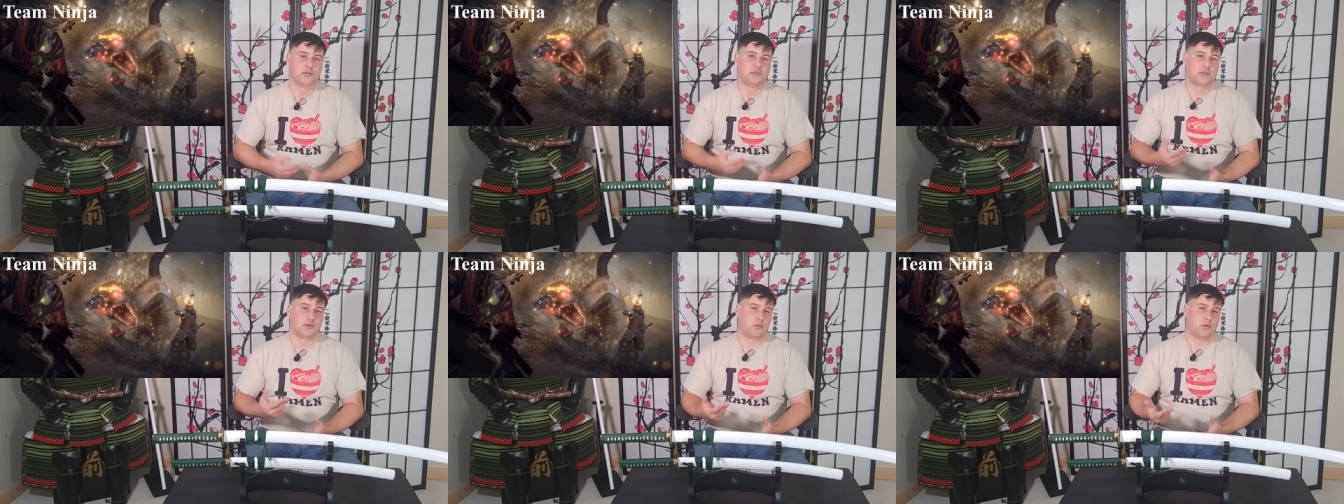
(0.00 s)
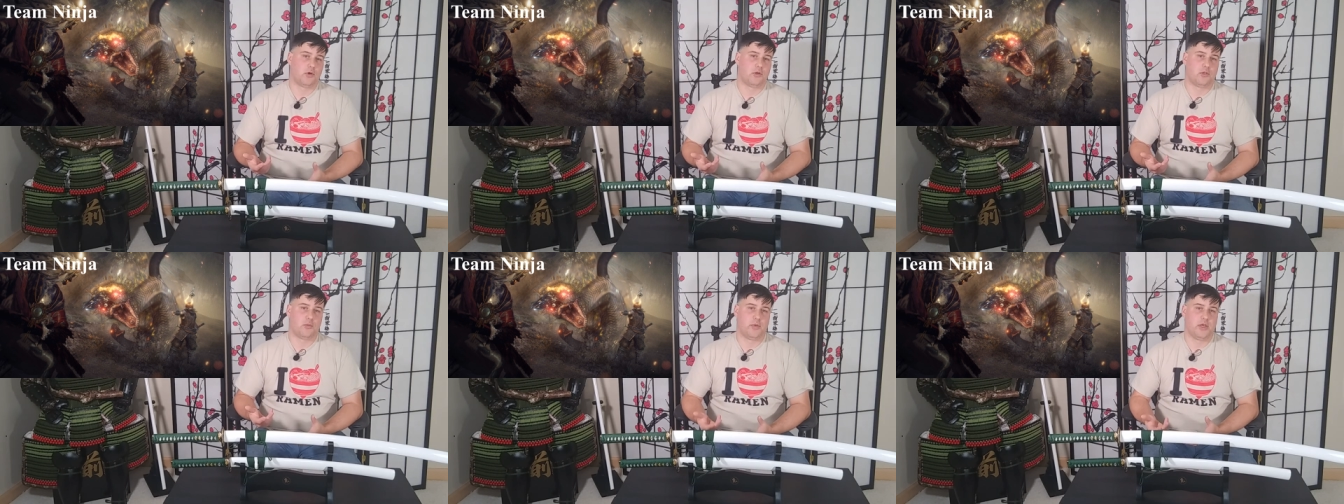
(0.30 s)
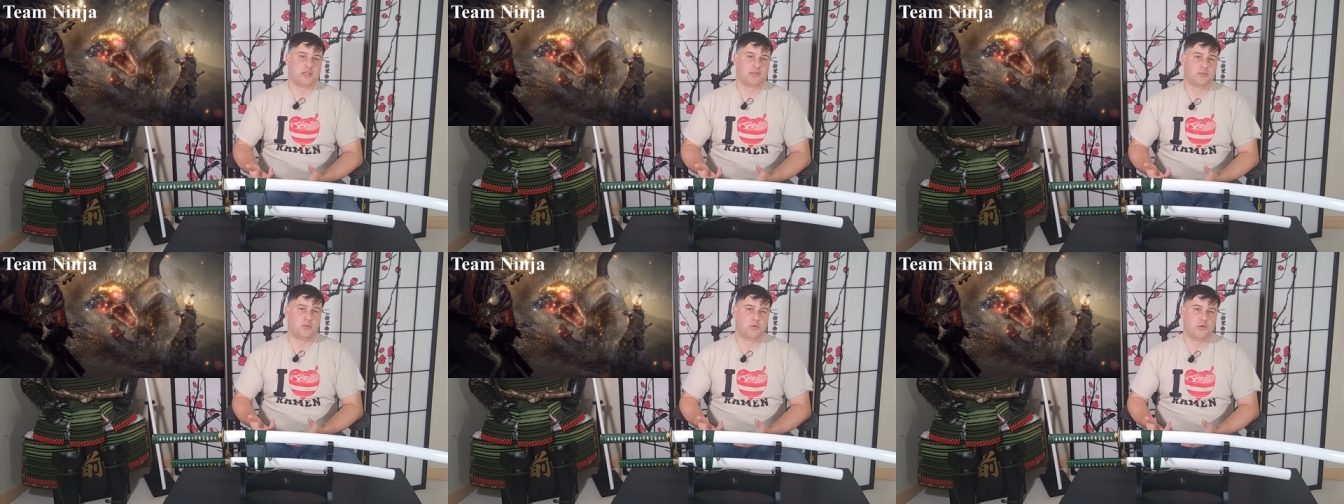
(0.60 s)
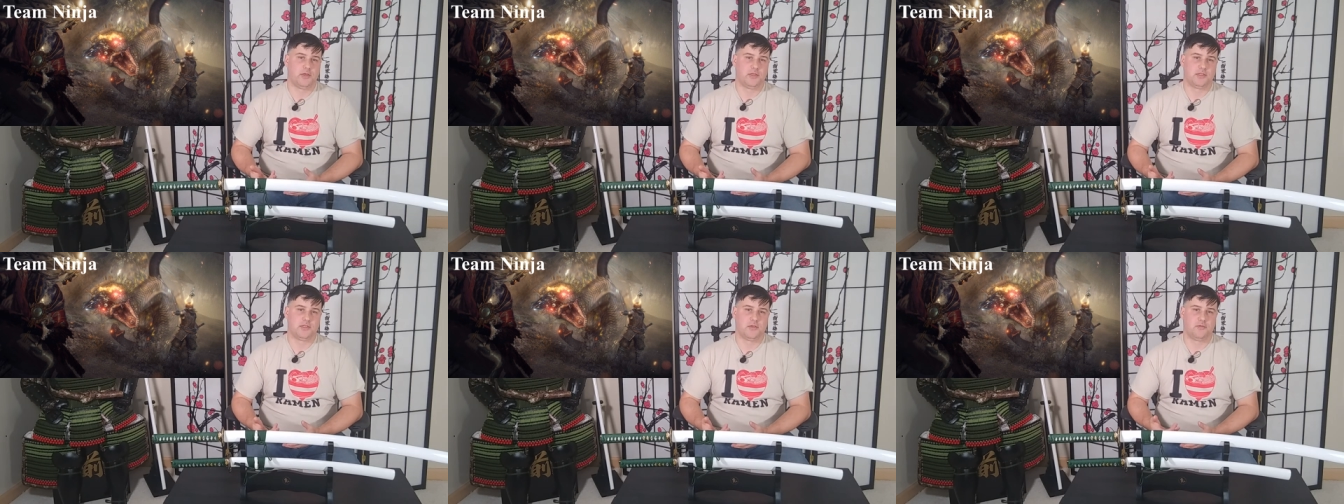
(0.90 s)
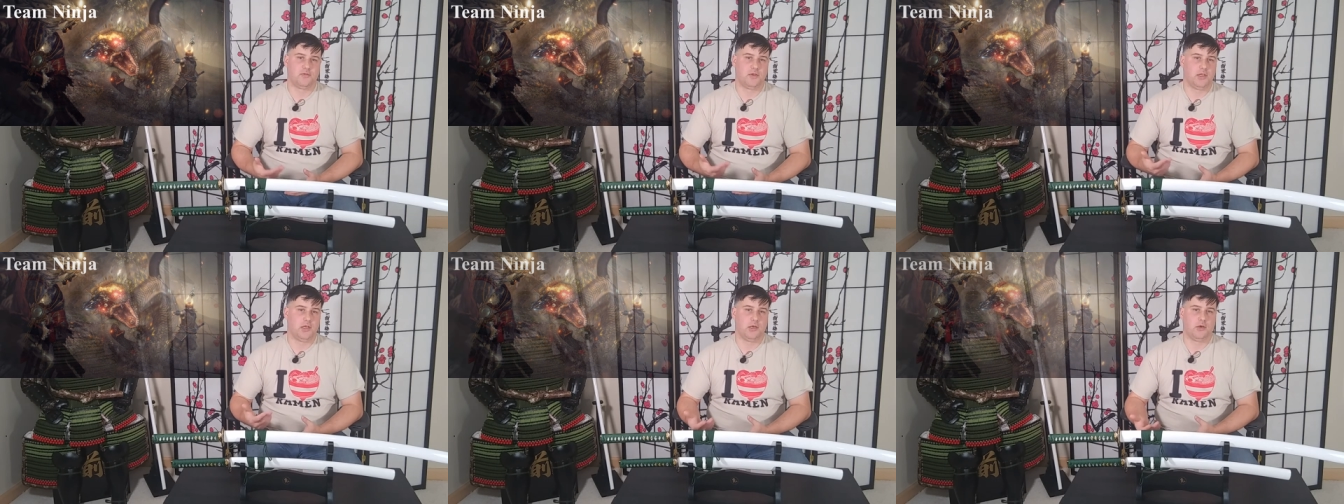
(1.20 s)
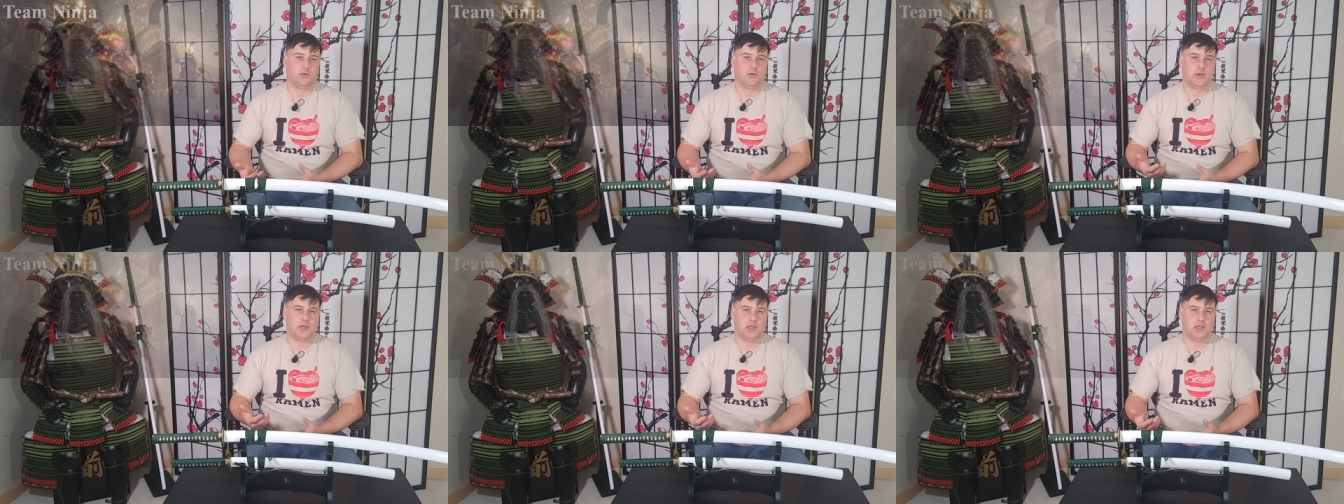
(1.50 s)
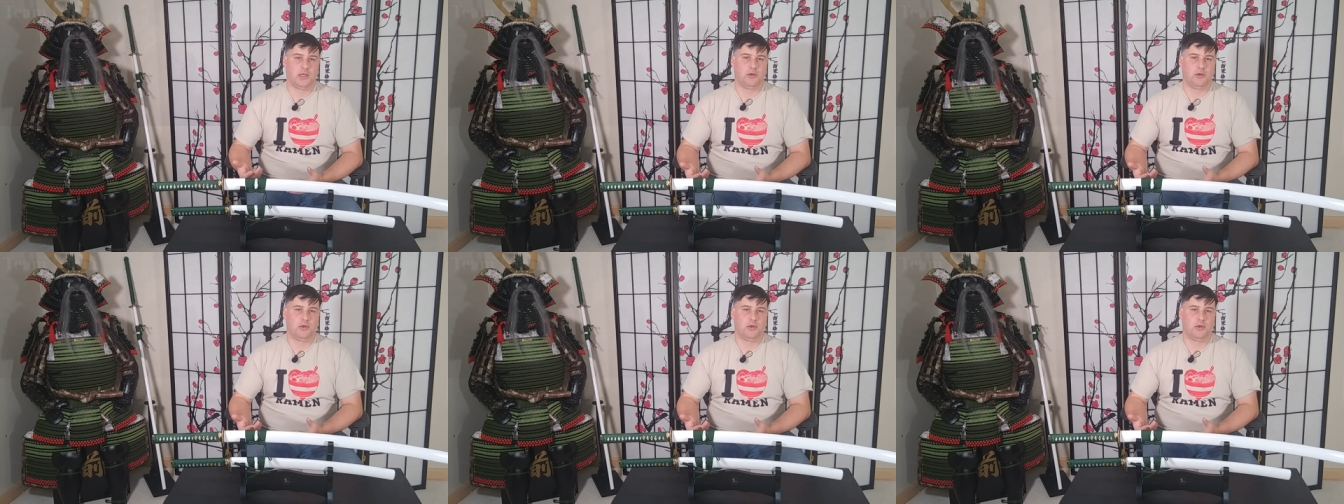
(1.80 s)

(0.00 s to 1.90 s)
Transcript: So what are the best points of Nioh and